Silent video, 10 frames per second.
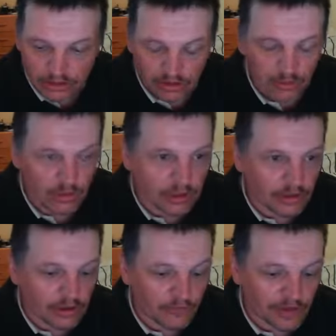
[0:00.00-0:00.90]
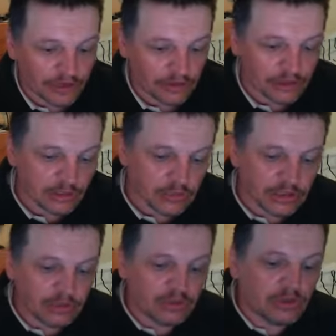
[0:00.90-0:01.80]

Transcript: The only way I found these ones was